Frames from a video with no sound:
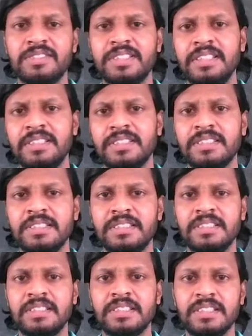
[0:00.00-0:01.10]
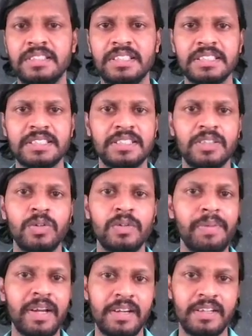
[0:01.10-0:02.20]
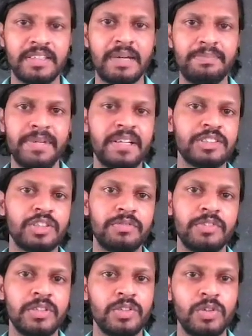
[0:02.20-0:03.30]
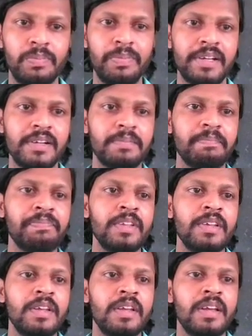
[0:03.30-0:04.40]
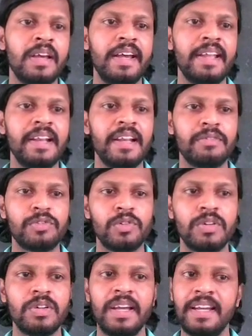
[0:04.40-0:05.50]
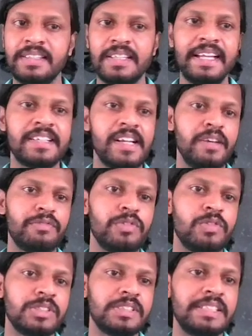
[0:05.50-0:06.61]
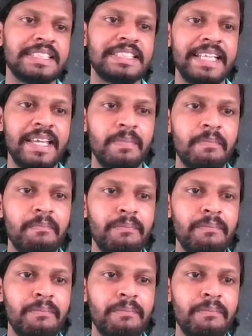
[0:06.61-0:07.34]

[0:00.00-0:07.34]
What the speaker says: seen this woodpecker, the appearance of the woodpecker, and that left was the same,